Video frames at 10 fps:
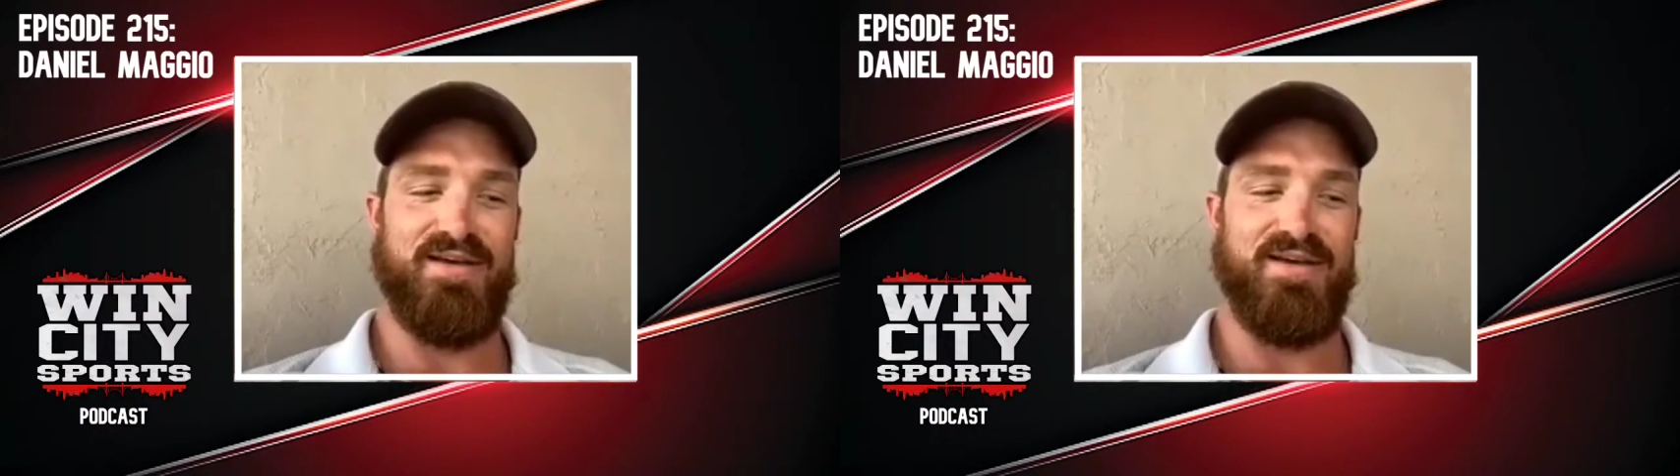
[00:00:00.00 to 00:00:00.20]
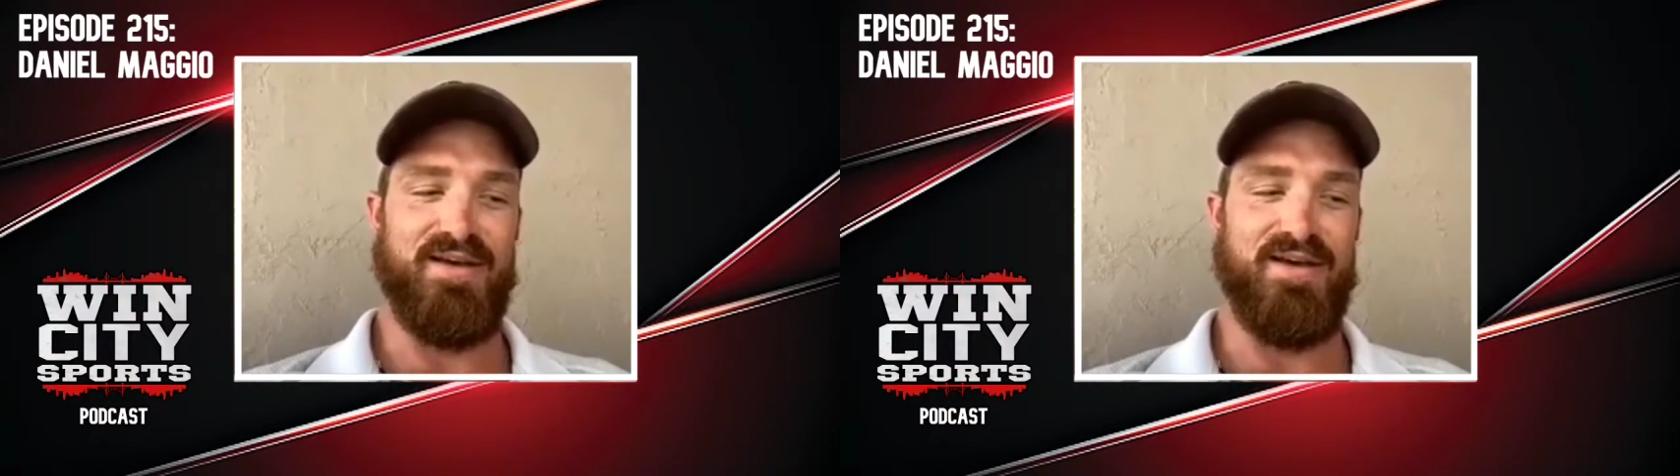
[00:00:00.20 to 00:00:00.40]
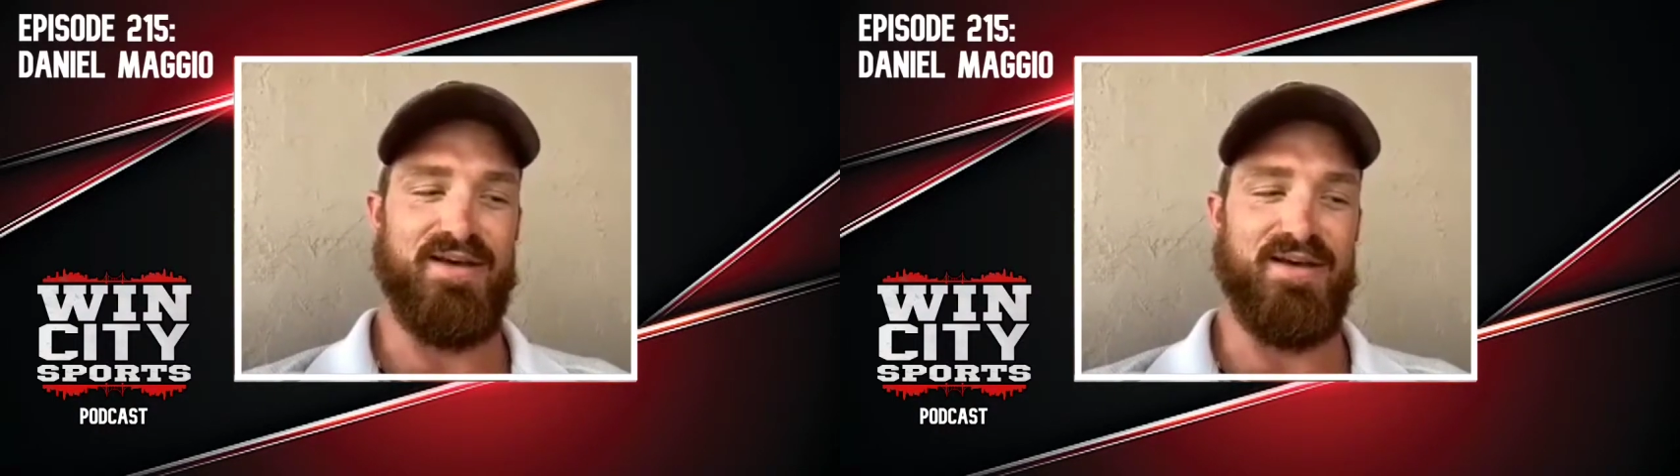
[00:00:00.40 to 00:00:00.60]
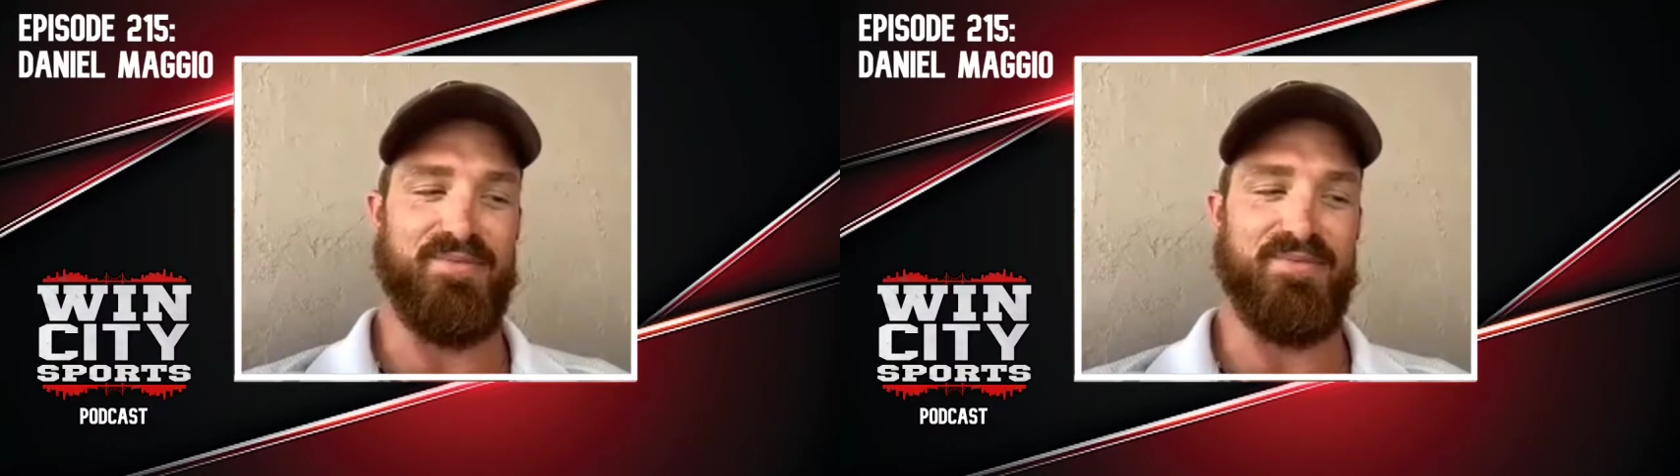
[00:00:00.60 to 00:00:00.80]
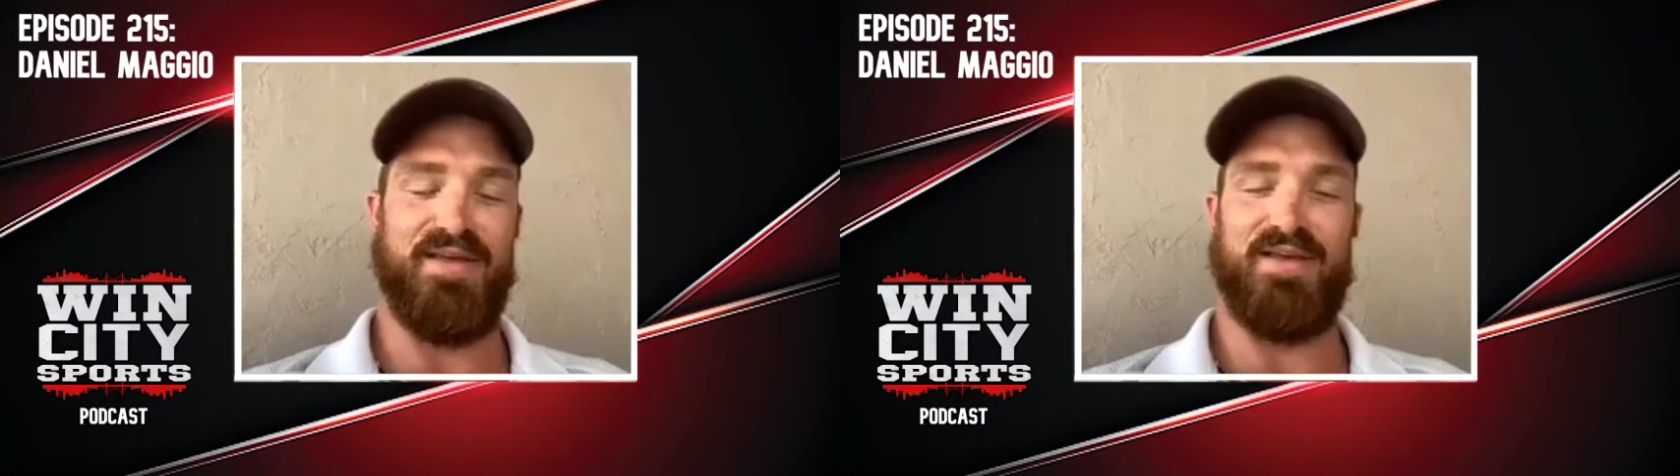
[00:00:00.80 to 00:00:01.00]

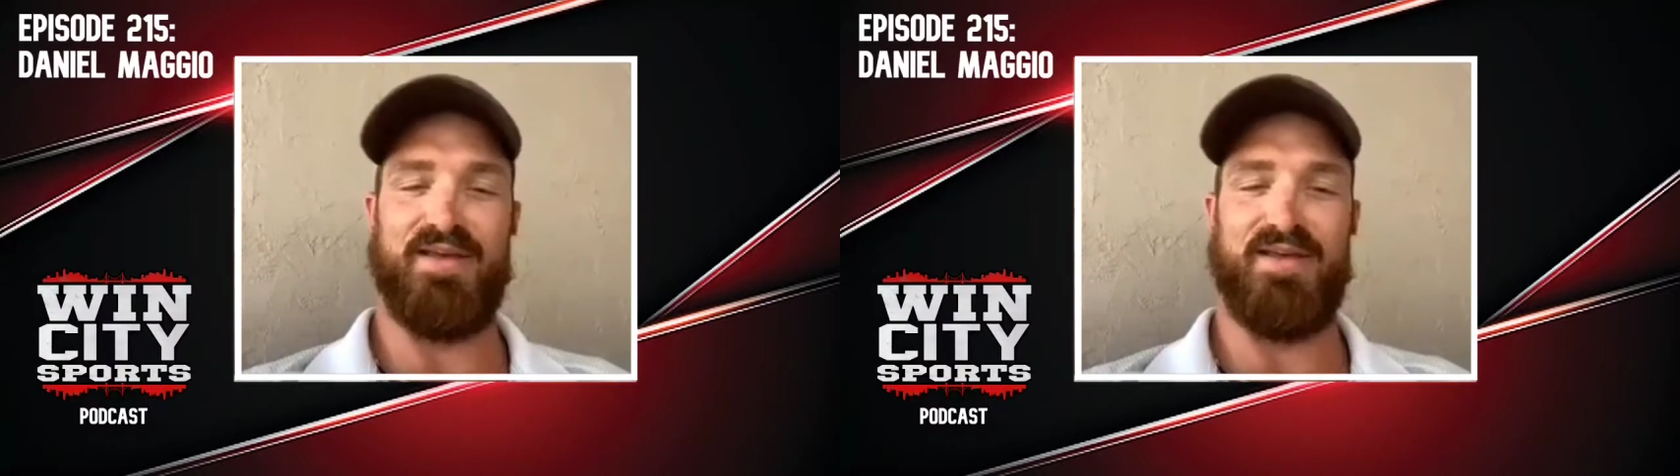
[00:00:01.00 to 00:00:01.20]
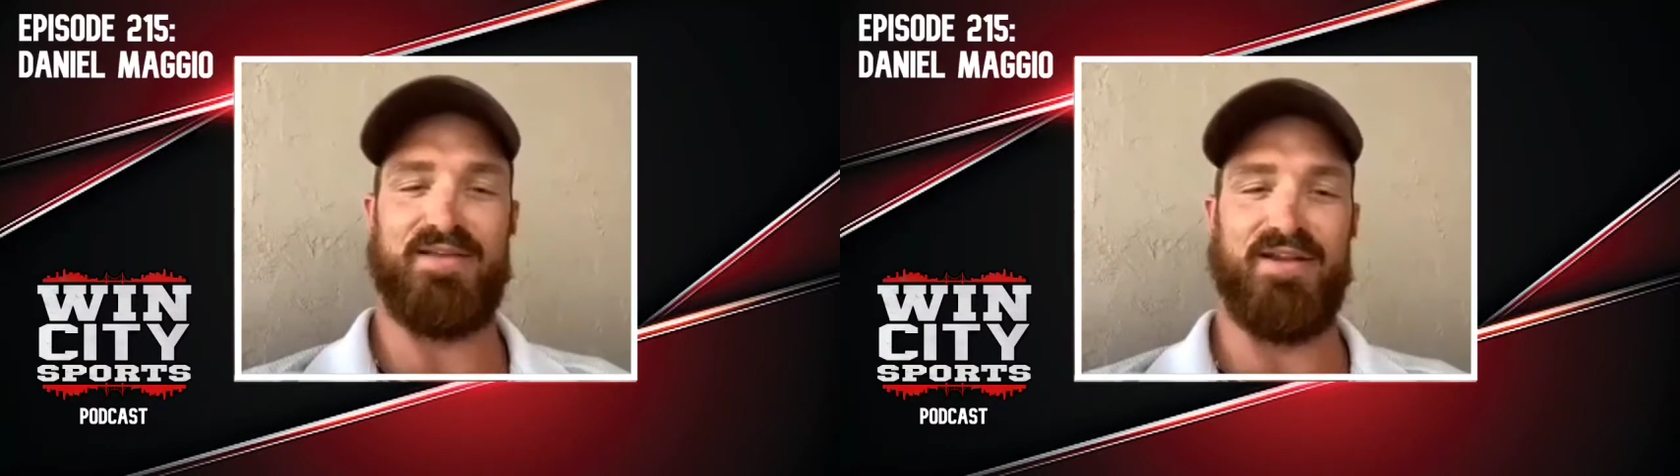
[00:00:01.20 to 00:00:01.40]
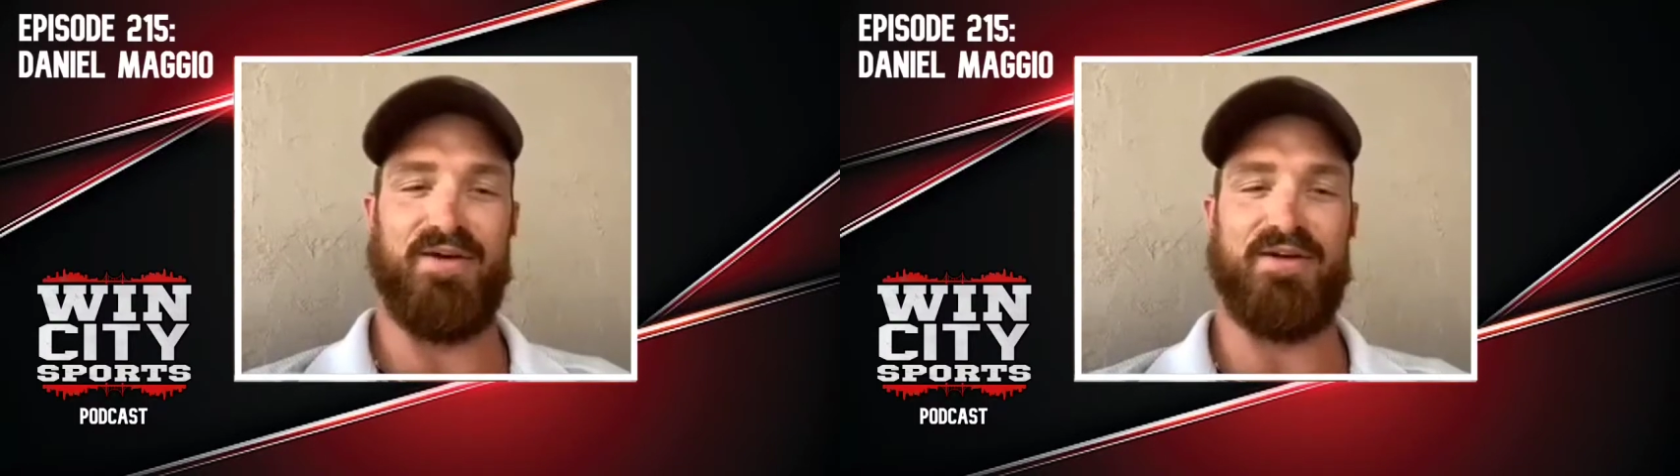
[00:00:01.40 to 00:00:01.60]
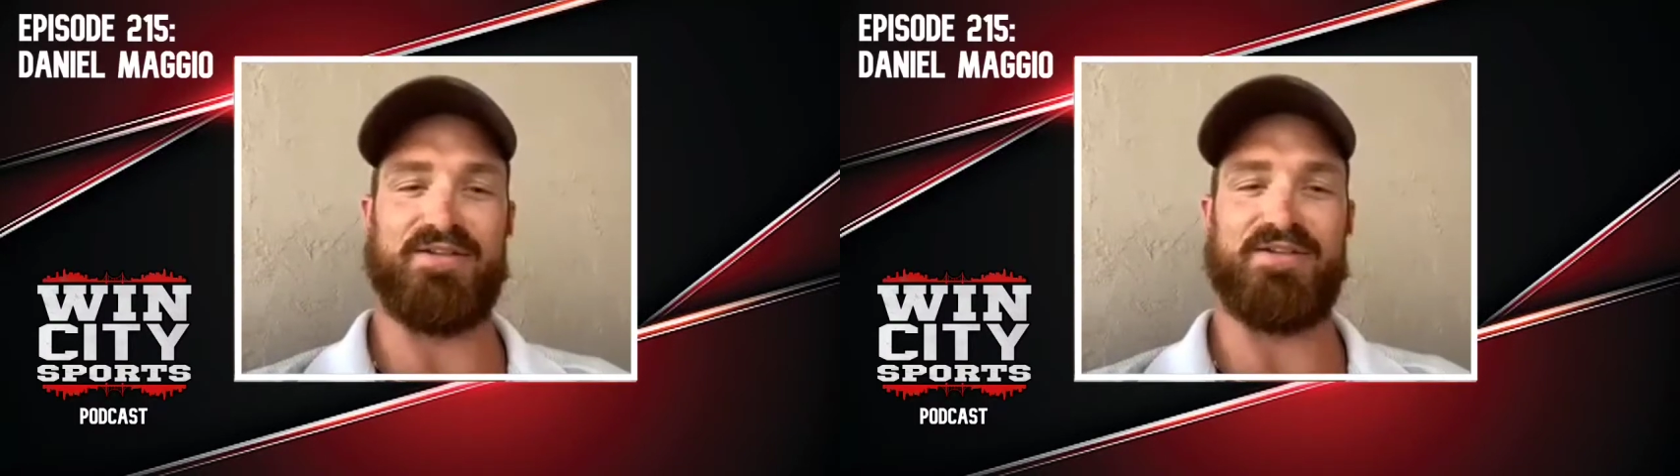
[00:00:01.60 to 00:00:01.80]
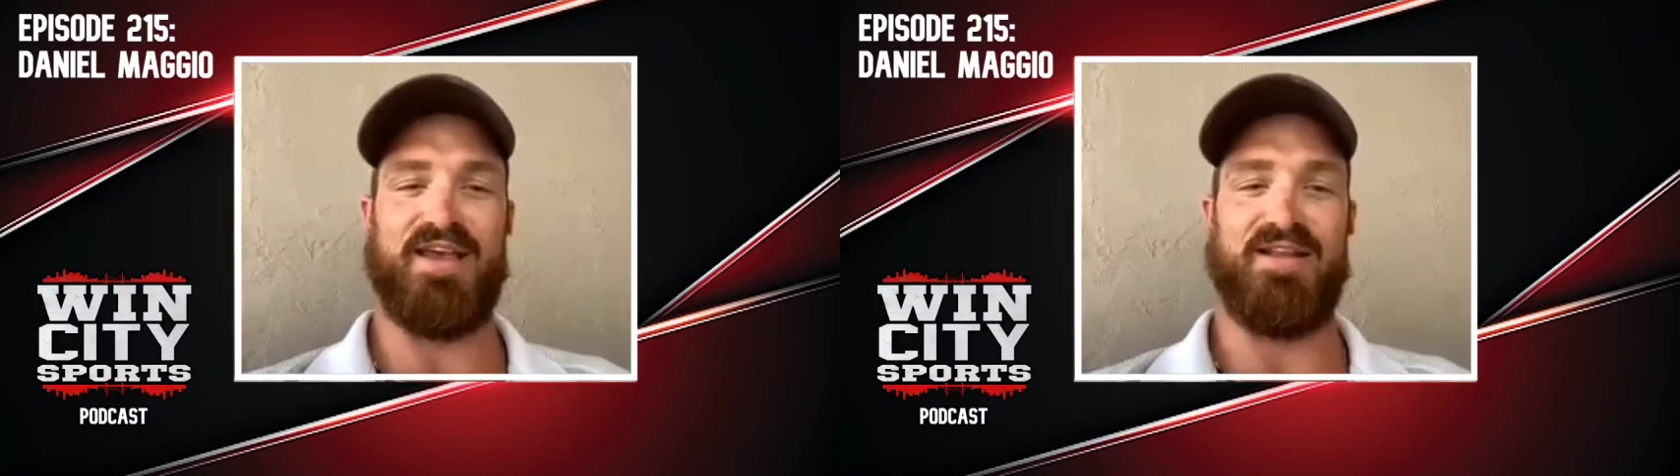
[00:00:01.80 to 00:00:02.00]

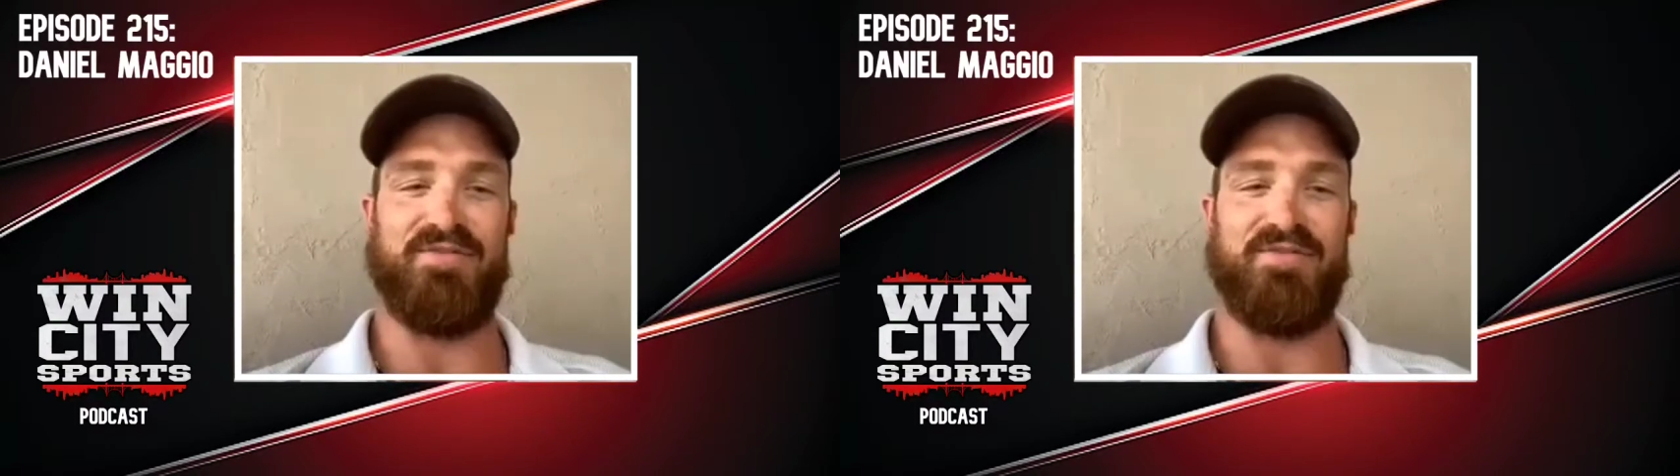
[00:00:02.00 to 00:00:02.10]
entertaining